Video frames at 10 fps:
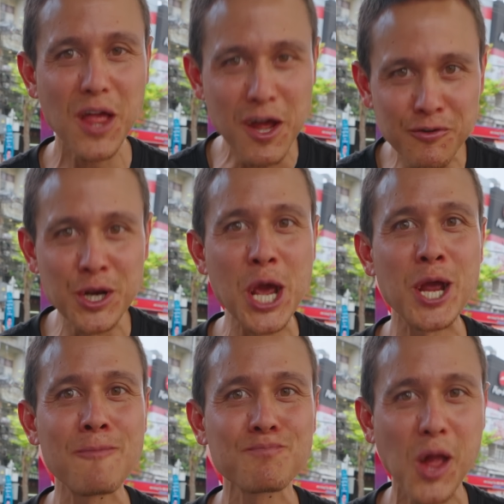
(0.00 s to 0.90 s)

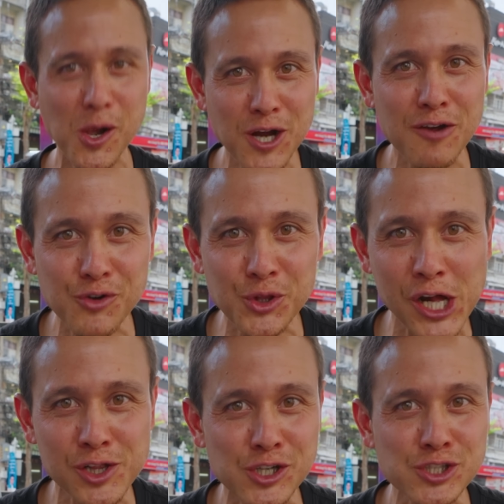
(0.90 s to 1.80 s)
everyday Thai food
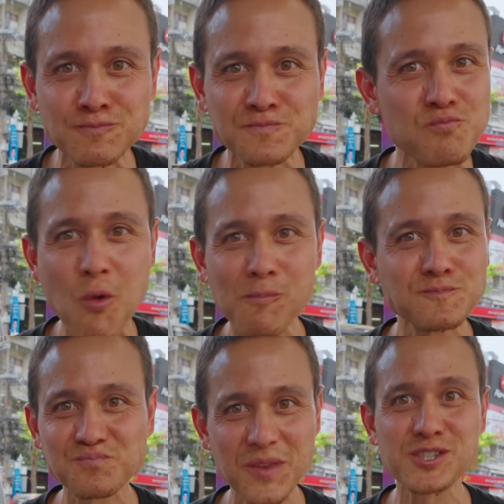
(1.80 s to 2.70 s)
like this
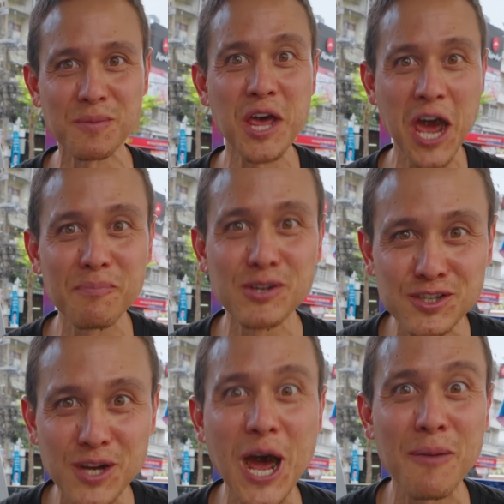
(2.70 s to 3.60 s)
is some of the
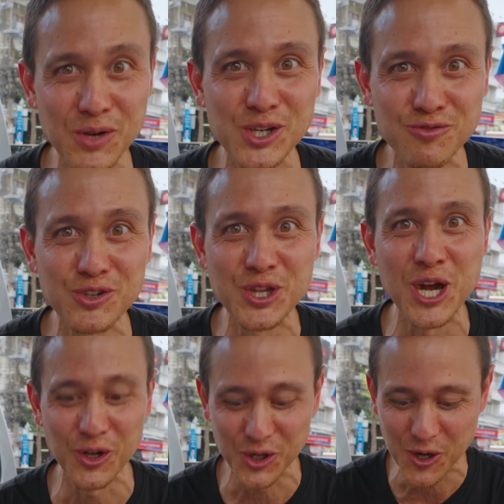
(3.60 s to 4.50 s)
happiest food that you'll